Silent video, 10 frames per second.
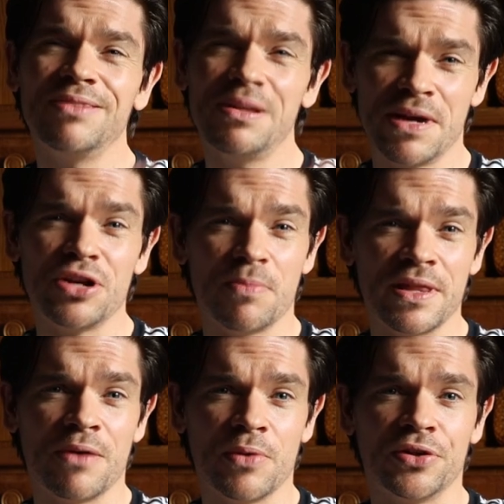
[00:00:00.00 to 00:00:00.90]
Well, it might not be
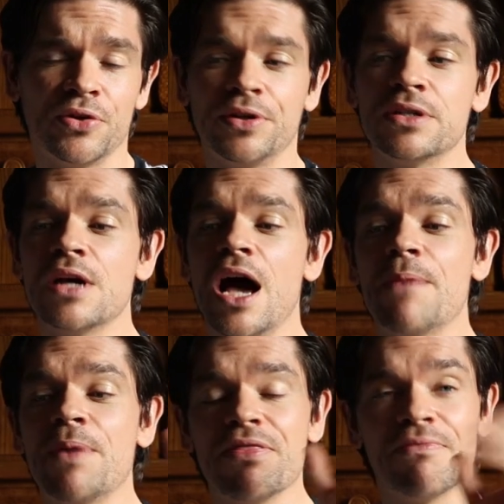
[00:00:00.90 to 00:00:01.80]
that well-known,
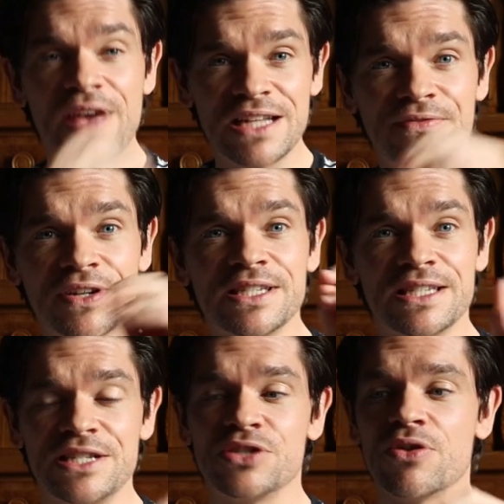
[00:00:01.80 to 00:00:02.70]
but Vetiver
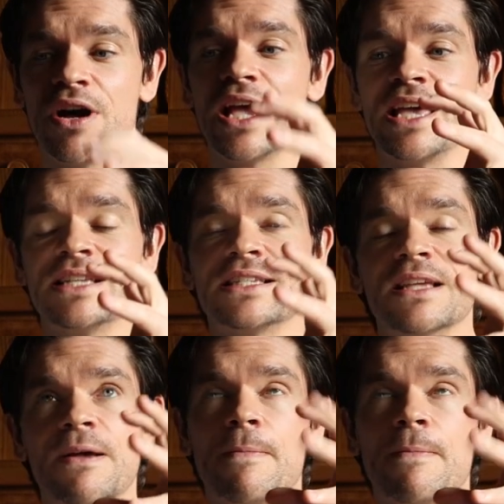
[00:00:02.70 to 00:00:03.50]
Cedar is,